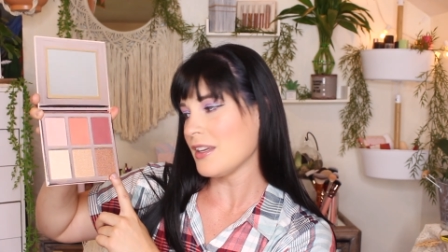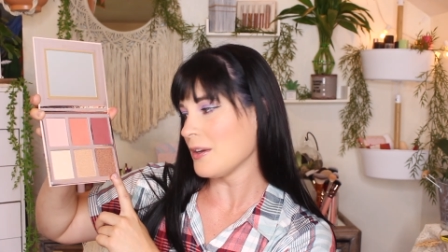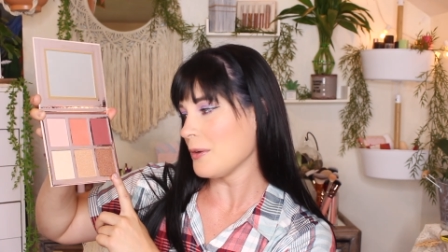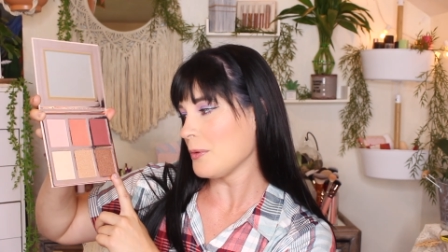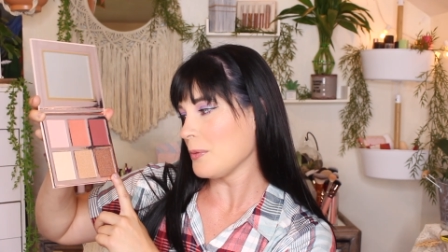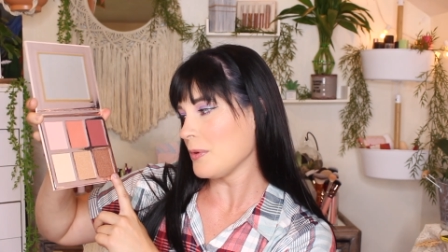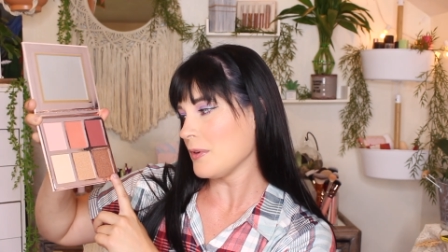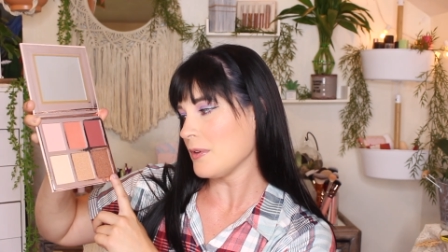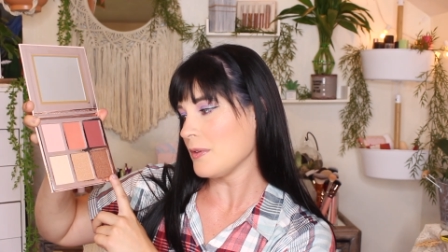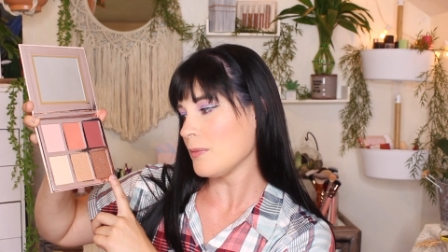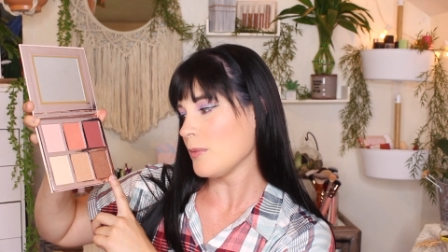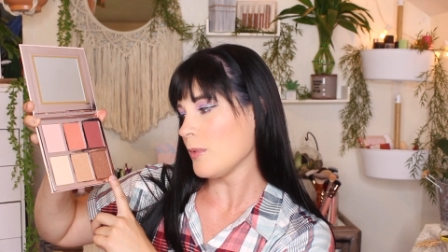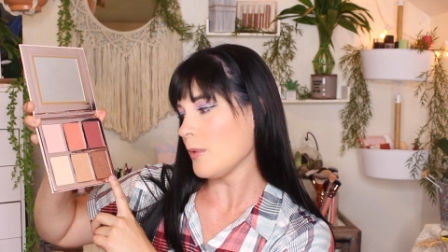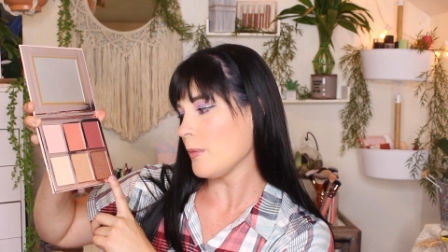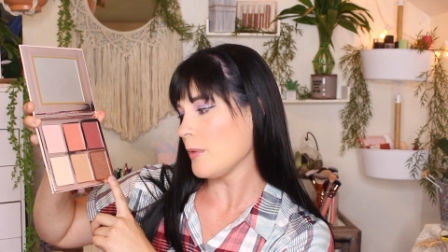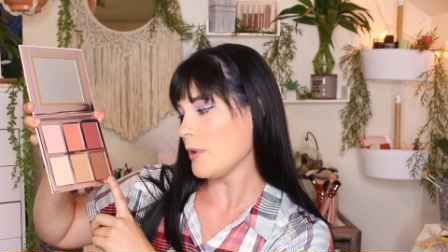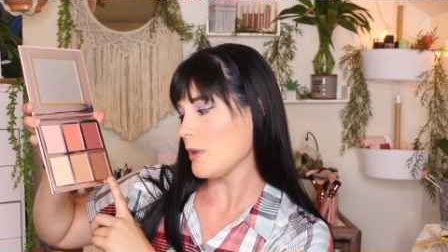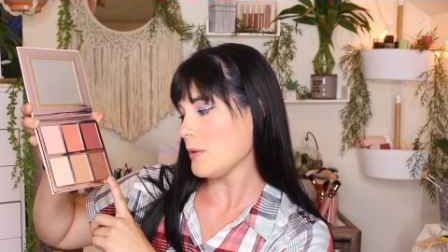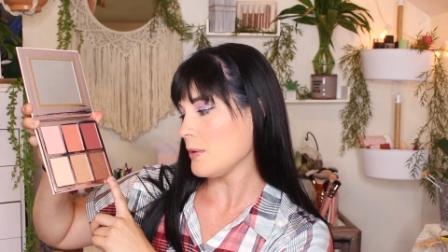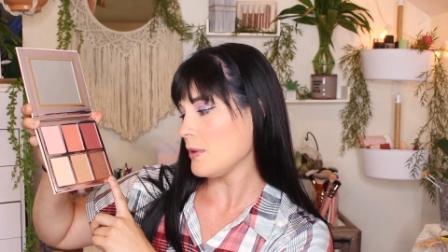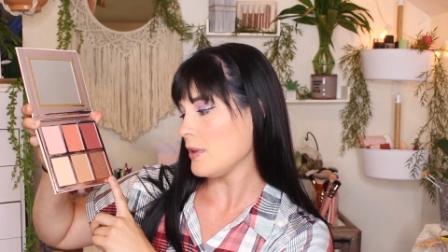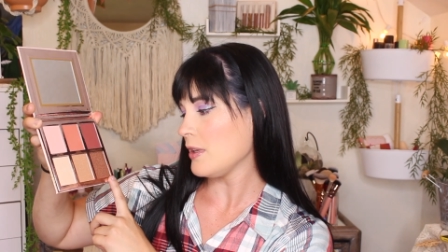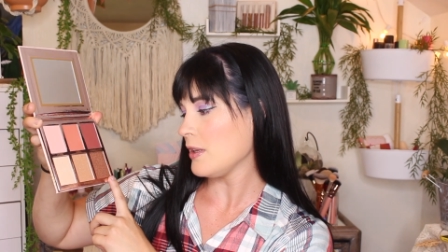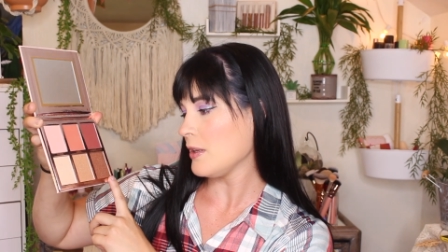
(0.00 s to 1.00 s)
I would, won't be
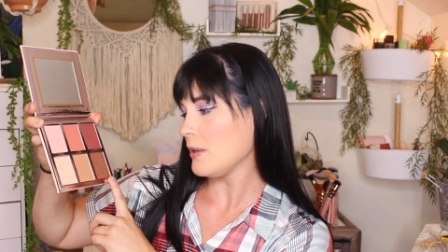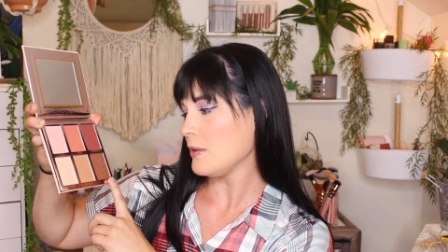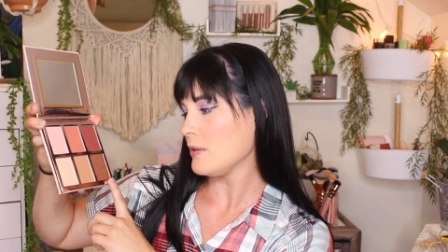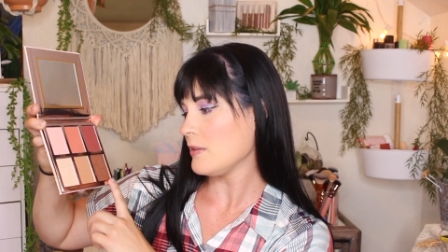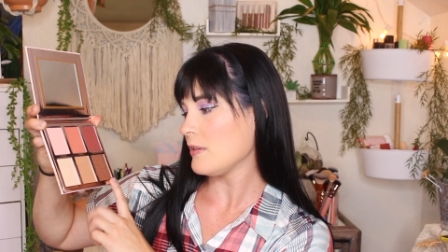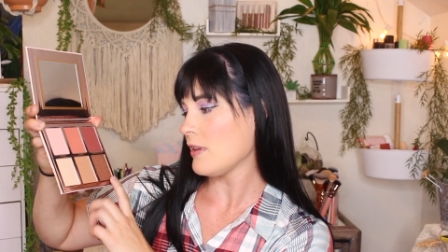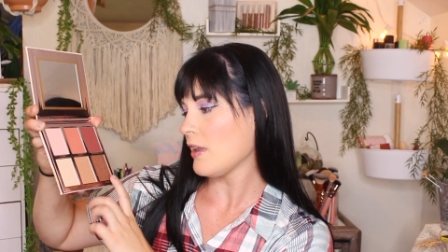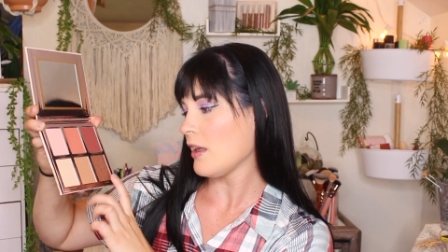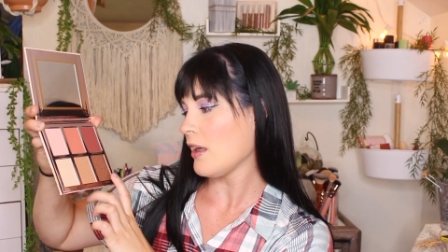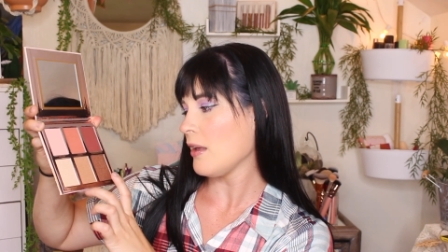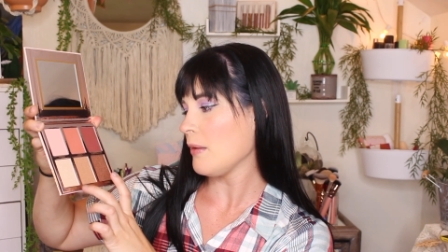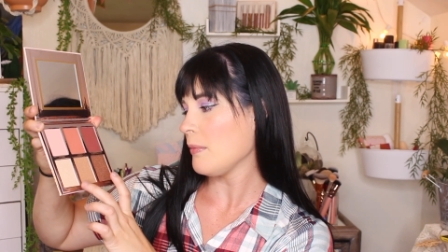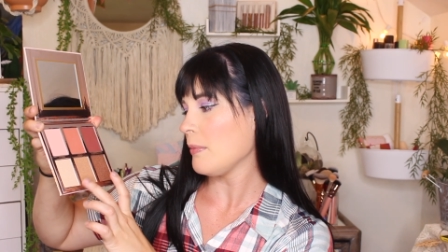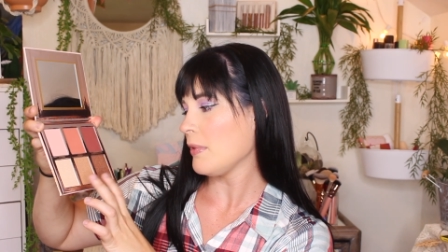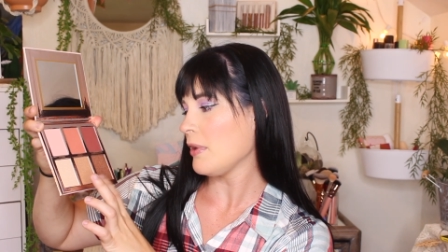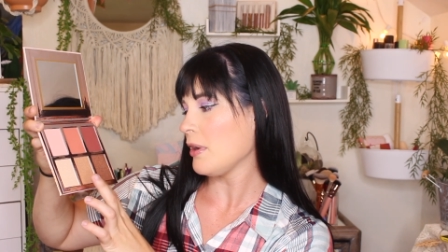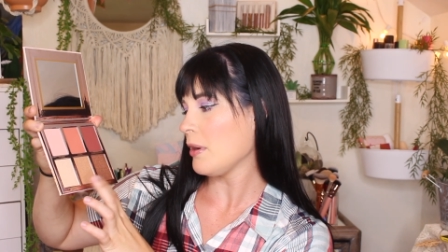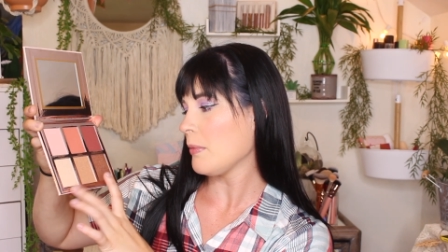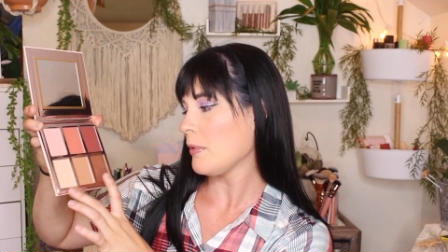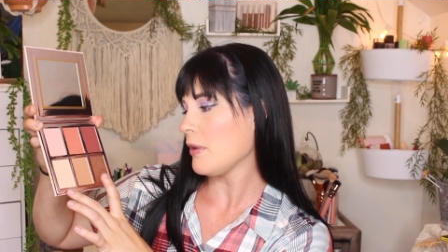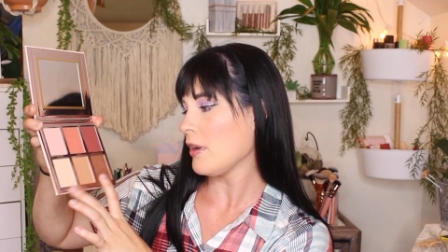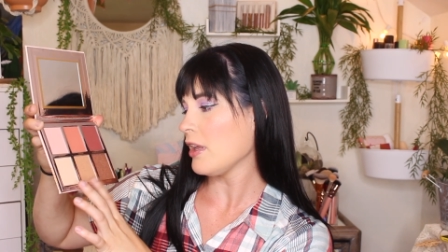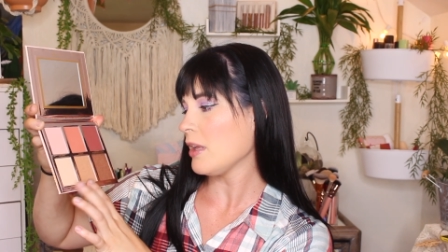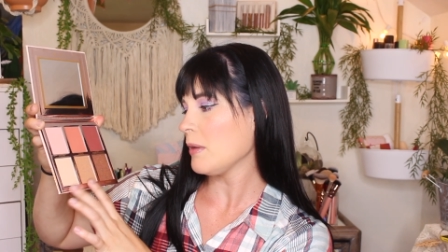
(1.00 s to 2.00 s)
able to use that, but
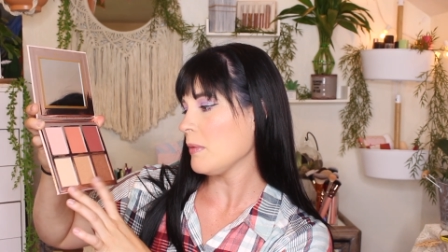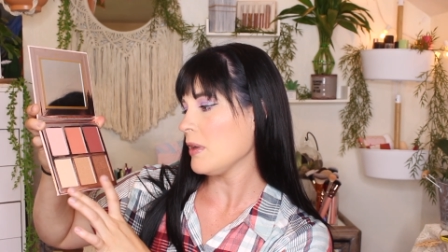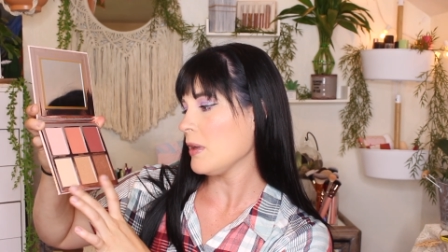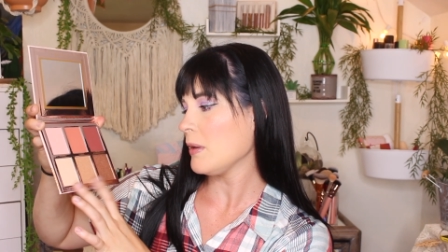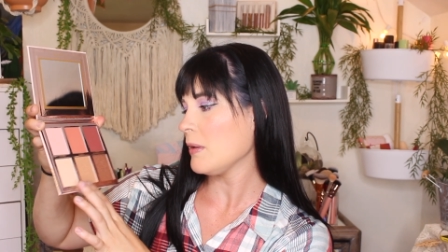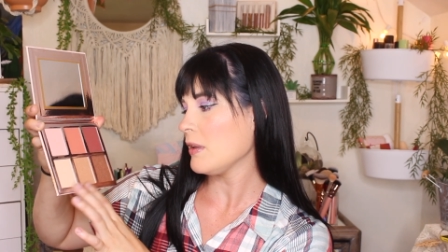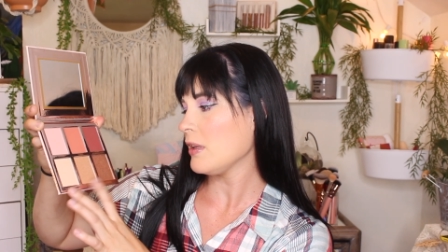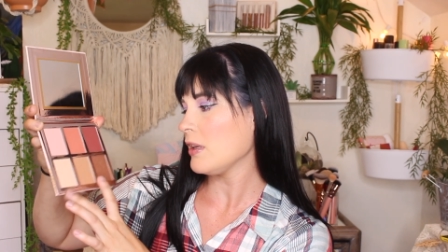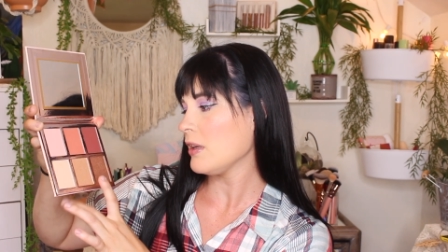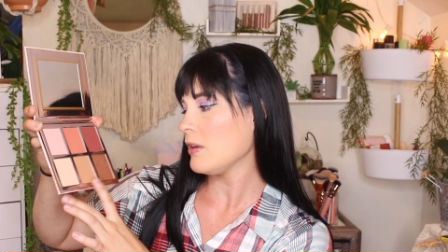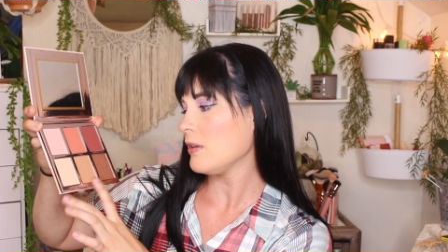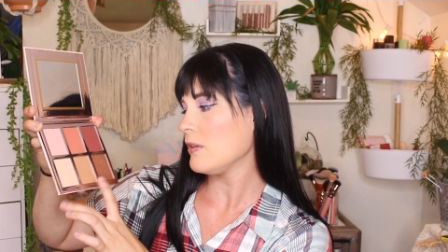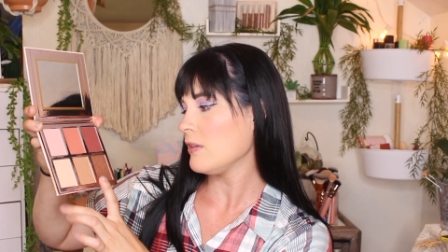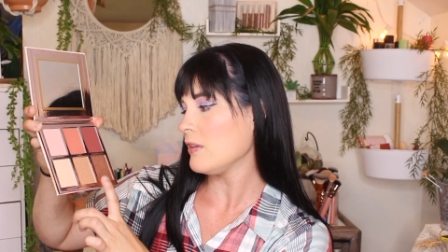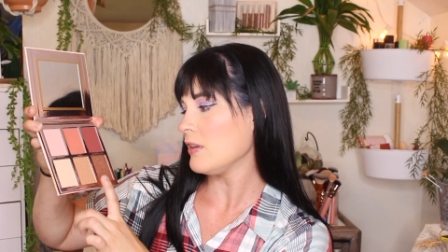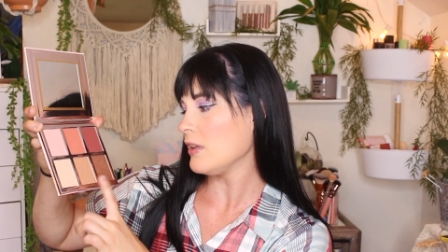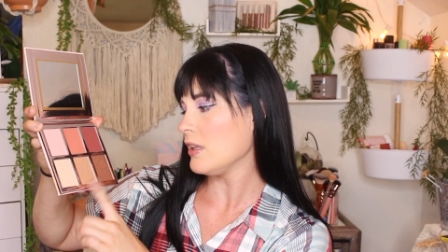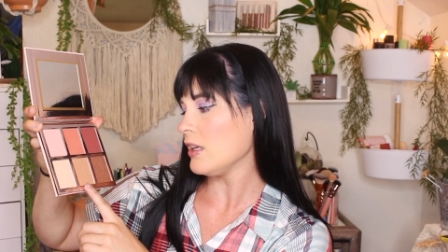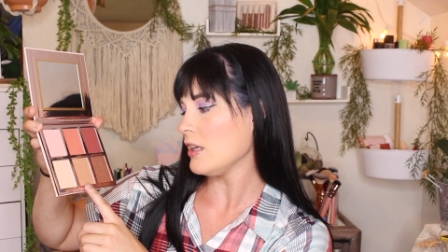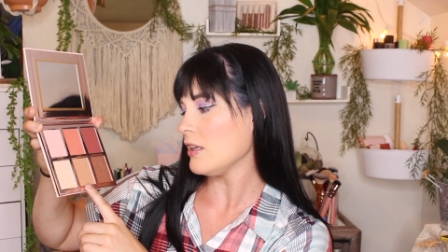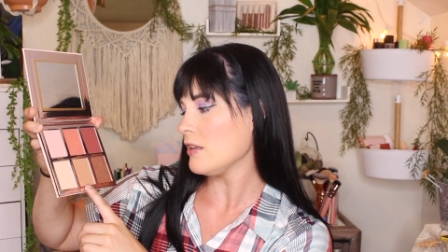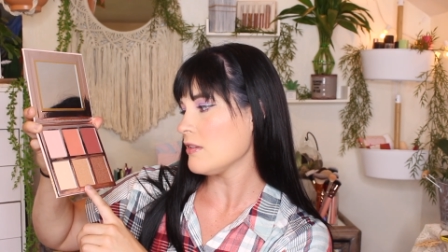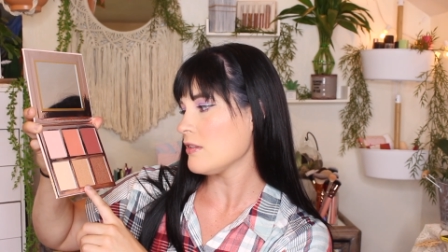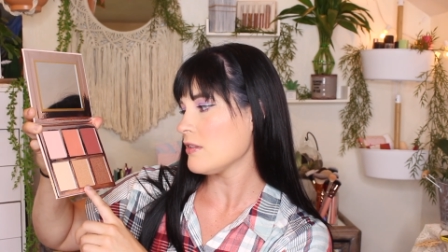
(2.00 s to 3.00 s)
I'll probably be able to use
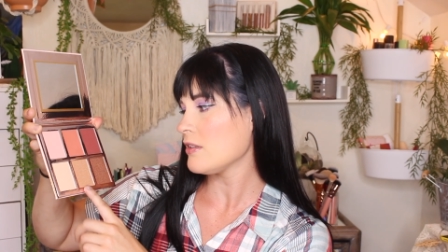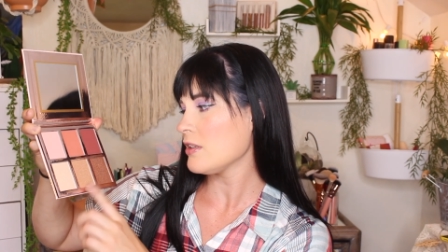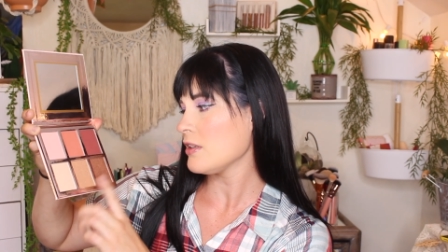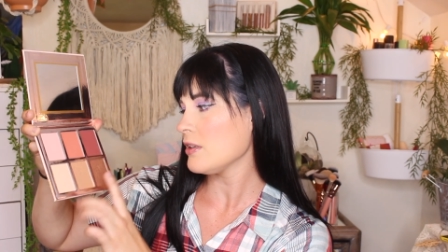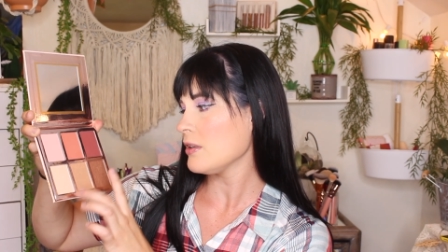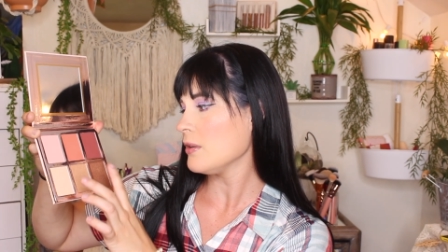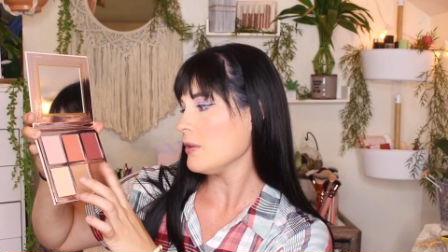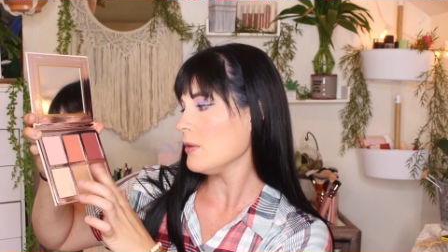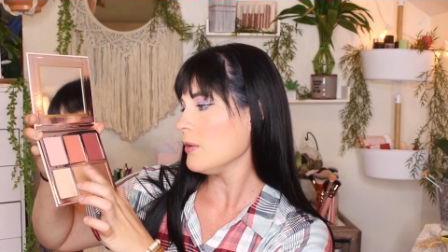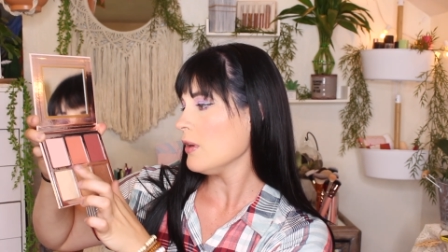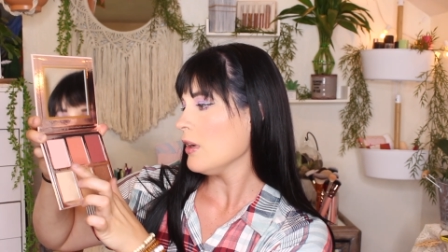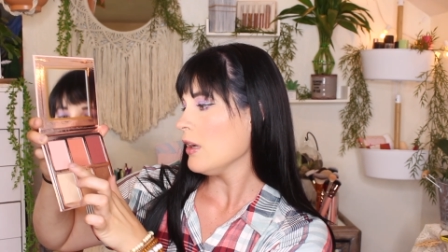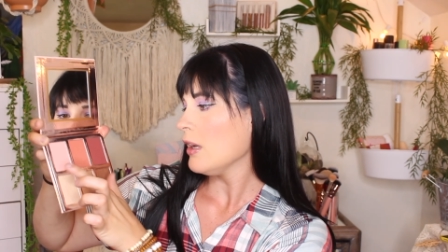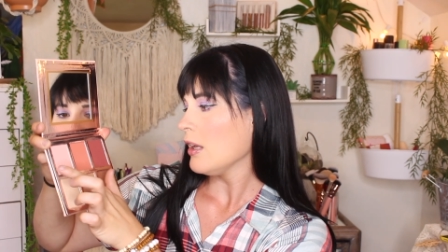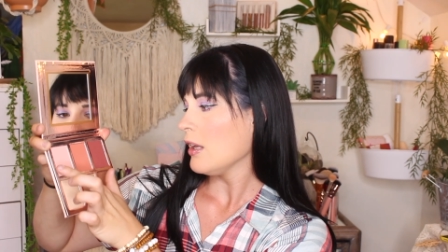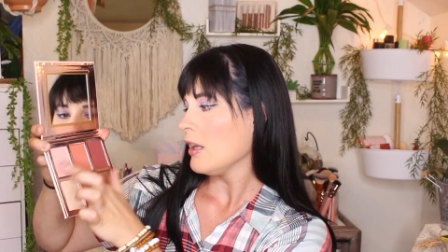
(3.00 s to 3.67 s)
these two.